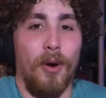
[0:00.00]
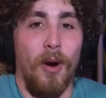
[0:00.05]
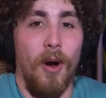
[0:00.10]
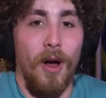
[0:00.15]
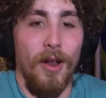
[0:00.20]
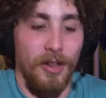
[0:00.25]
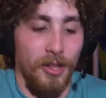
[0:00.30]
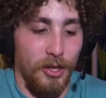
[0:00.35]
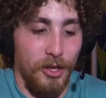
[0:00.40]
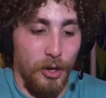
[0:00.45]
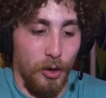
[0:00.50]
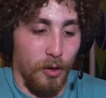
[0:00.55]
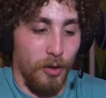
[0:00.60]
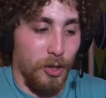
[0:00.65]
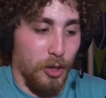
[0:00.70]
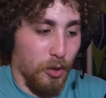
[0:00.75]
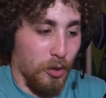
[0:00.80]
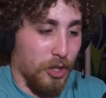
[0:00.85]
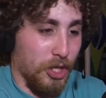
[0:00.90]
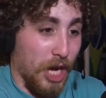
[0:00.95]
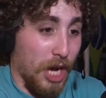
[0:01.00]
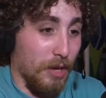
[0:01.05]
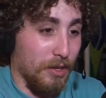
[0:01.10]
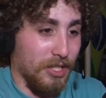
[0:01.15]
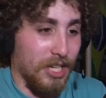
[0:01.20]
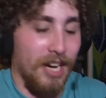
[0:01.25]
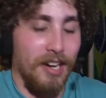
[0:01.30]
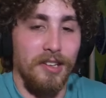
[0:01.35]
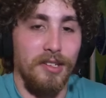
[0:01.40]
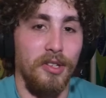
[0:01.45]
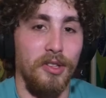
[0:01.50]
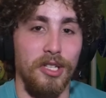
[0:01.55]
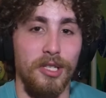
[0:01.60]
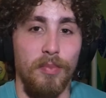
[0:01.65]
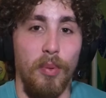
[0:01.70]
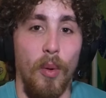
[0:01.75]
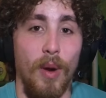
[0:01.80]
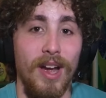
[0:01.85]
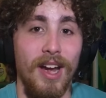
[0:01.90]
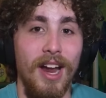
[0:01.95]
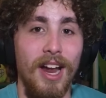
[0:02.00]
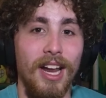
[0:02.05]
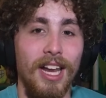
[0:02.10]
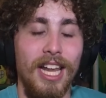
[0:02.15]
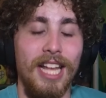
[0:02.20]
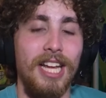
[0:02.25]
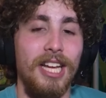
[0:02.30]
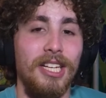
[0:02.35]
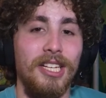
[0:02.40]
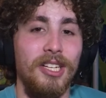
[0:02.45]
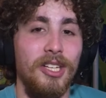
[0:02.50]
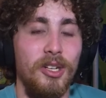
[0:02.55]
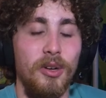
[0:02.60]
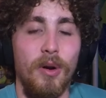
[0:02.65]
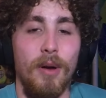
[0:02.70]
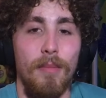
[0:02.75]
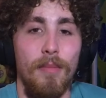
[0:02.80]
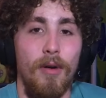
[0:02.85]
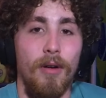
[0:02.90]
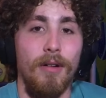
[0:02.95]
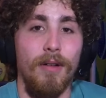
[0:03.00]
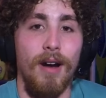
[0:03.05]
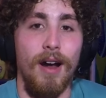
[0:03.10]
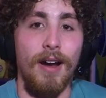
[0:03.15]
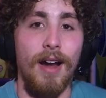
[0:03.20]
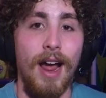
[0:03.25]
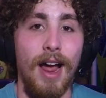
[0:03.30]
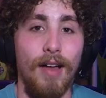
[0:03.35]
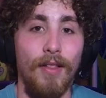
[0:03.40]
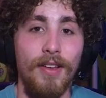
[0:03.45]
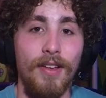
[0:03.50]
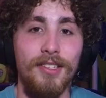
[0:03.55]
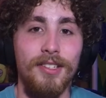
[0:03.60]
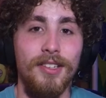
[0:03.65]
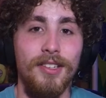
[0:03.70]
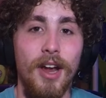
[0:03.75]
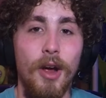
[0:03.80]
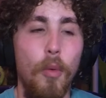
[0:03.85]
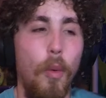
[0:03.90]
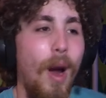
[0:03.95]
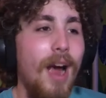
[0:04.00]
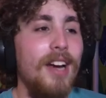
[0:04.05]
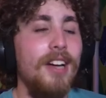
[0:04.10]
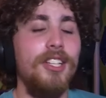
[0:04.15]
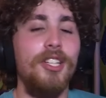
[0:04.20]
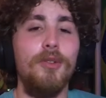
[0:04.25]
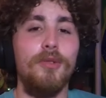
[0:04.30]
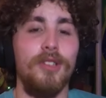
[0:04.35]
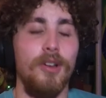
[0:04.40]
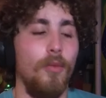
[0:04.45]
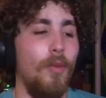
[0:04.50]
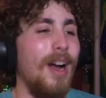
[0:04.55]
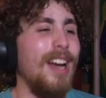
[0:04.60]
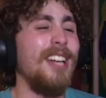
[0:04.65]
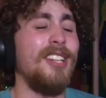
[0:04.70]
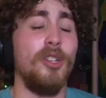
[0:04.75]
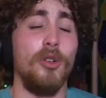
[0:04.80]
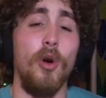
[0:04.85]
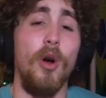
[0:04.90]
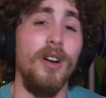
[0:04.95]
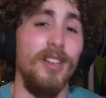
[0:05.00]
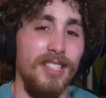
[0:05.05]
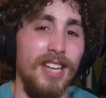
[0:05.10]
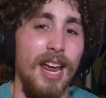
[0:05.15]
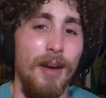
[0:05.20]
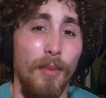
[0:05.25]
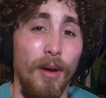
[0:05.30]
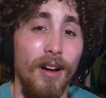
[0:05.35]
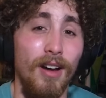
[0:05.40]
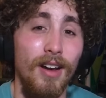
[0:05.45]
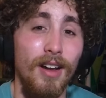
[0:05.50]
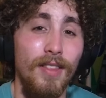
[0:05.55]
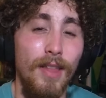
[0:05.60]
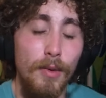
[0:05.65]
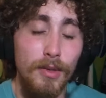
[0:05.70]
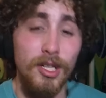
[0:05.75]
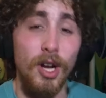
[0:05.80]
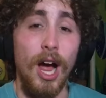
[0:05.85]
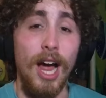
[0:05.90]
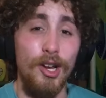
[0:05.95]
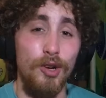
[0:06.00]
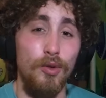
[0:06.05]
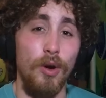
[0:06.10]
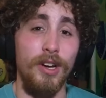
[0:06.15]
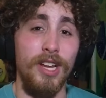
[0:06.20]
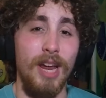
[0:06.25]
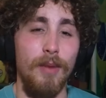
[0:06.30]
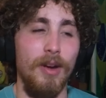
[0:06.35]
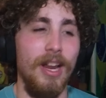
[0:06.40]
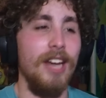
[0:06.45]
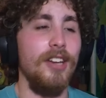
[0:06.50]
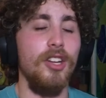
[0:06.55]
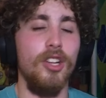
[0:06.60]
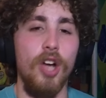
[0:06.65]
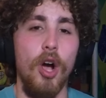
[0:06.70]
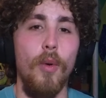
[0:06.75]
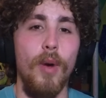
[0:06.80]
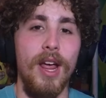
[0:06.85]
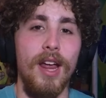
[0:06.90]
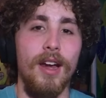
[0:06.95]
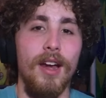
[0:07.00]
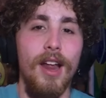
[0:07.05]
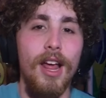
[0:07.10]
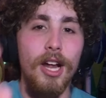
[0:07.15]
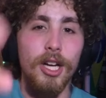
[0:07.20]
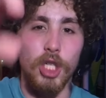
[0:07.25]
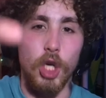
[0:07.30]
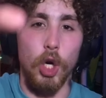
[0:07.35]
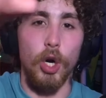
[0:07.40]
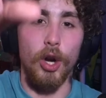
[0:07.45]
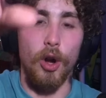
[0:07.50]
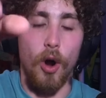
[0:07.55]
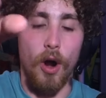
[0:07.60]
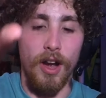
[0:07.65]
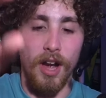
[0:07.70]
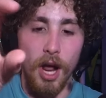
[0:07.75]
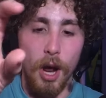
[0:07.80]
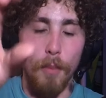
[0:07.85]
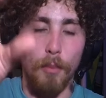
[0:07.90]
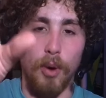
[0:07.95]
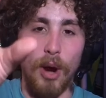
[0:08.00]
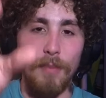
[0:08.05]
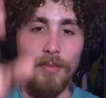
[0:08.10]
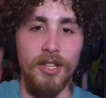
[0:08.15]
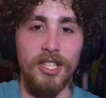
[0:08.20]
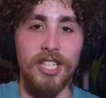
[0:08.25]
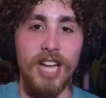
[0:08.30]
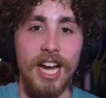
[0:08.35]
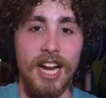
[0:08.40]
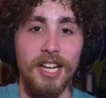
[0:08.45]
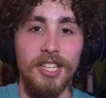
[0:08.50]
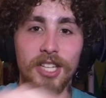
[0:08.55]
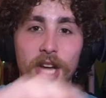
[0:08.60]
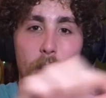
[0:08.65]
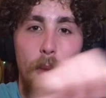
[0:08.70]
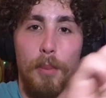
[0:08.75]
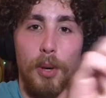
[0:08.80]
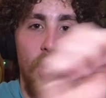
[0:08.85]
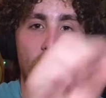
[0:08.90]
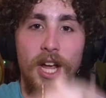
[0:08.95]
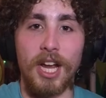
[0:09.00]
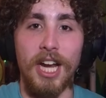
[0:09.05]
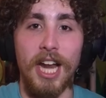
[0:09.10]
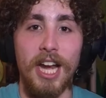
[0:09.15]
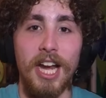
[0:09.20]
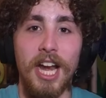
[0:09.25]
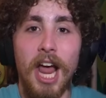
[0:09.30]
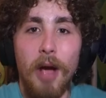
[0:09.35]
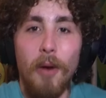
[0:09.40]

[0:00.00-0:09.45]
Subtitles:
on your jail sentence at this point. Like, you're a moron, Alex. Why did he turn on his camera? That was a high quality camera. He had to go in, turn it on, prep the settings, plug it in,